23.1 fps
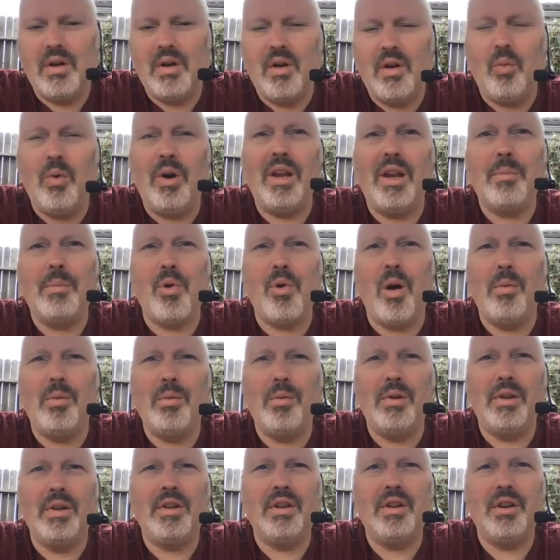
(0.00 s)
Well, it so.
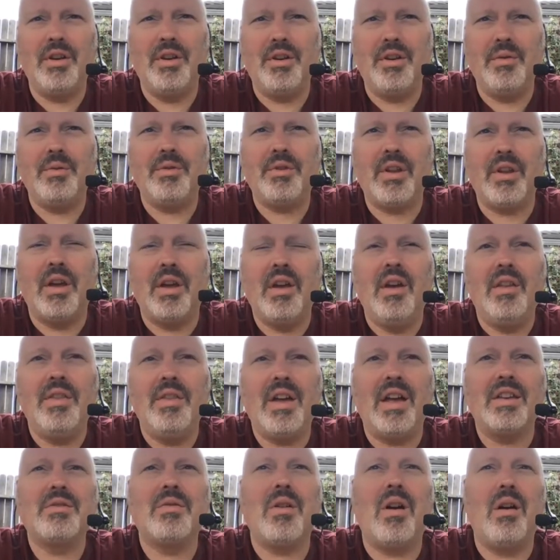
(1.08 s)
probably could. It was the,
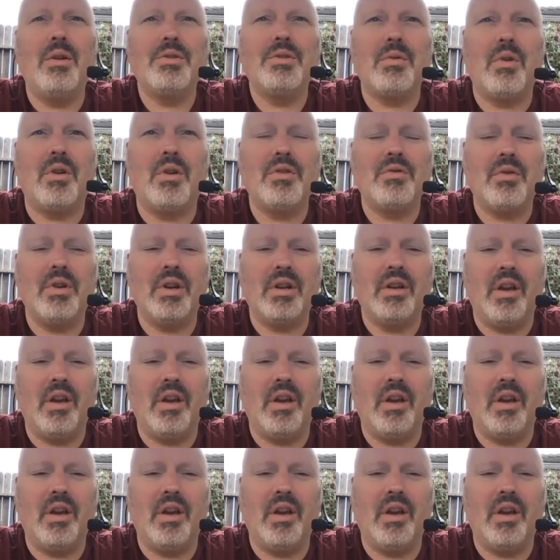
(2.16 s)
that's why I was wondering.